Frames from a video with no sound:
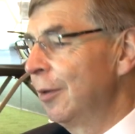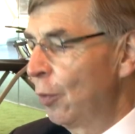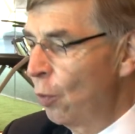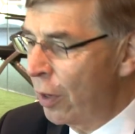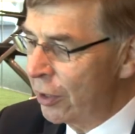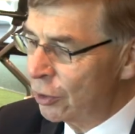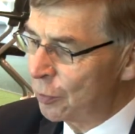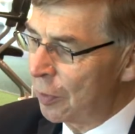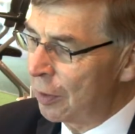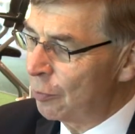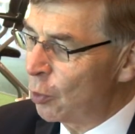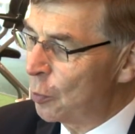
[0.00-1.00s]
why is
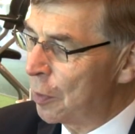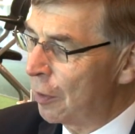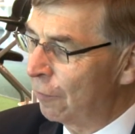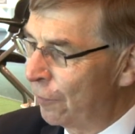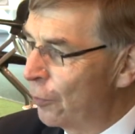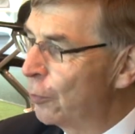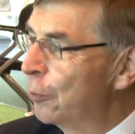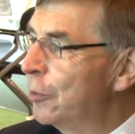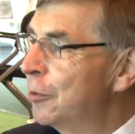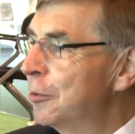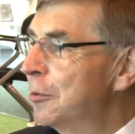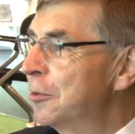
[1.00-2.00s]
my mobile phone
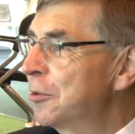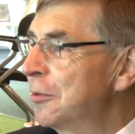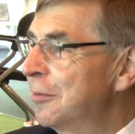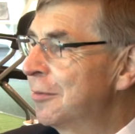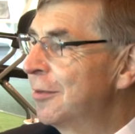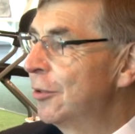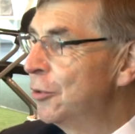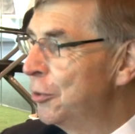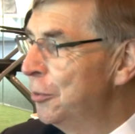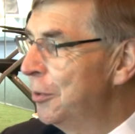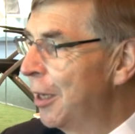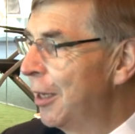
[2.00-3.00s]
with yours mm.
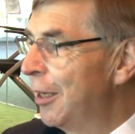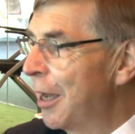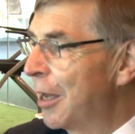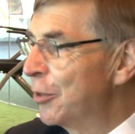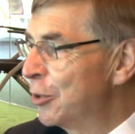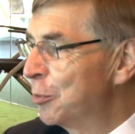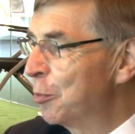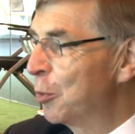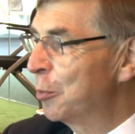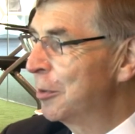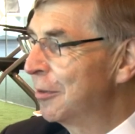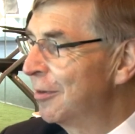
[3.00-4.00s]
today at this
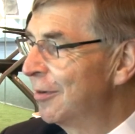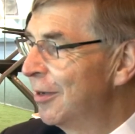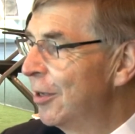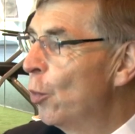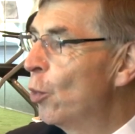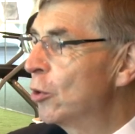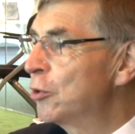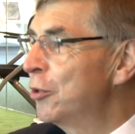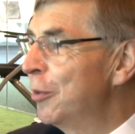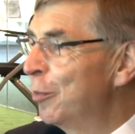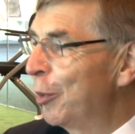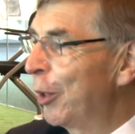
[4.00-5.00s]
moment? What's
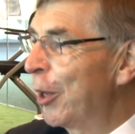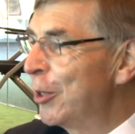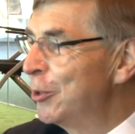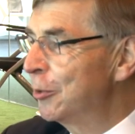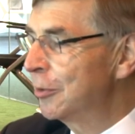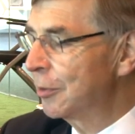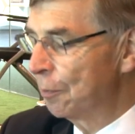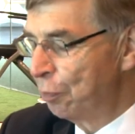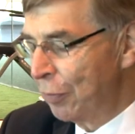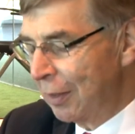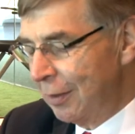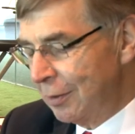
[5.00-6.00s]
the implications?
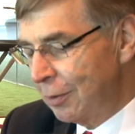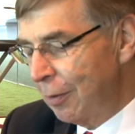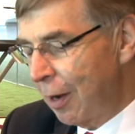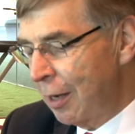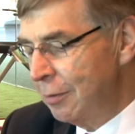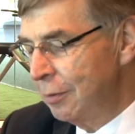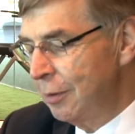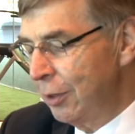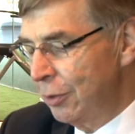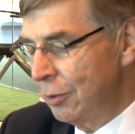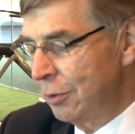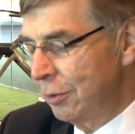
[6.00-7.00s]
So I
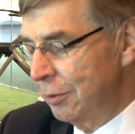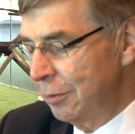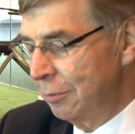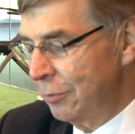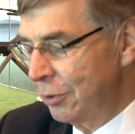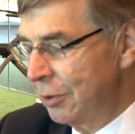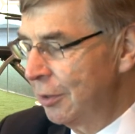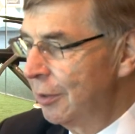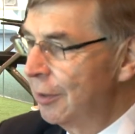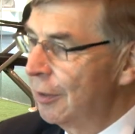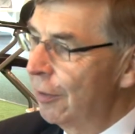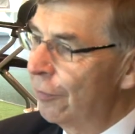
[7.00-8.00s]
think in terms
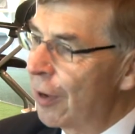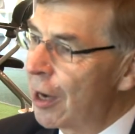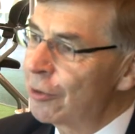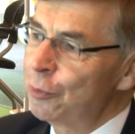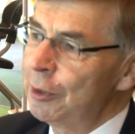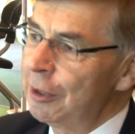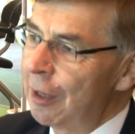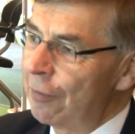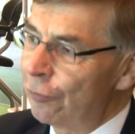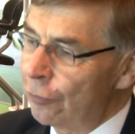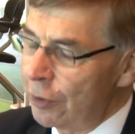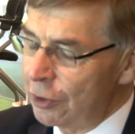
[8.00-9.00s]
of how do we
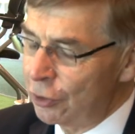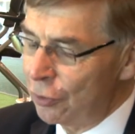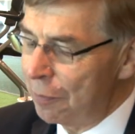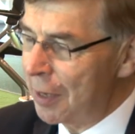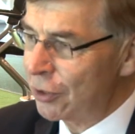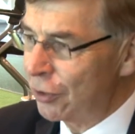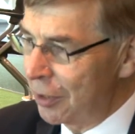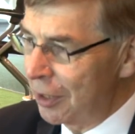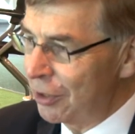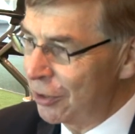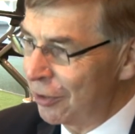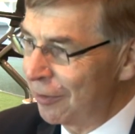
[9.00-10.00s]
leverage the
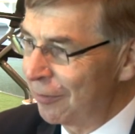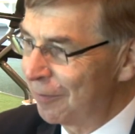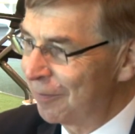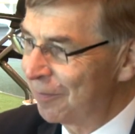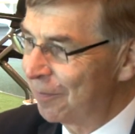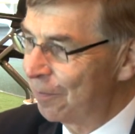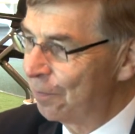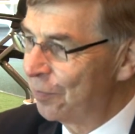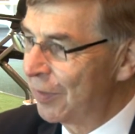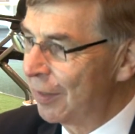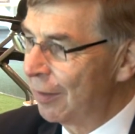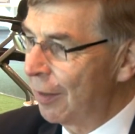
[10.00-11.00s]
metadata yeah.
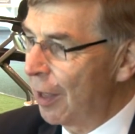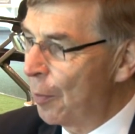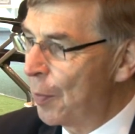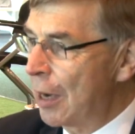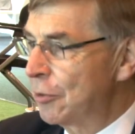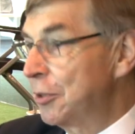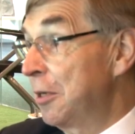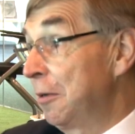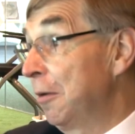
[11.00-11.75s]
about our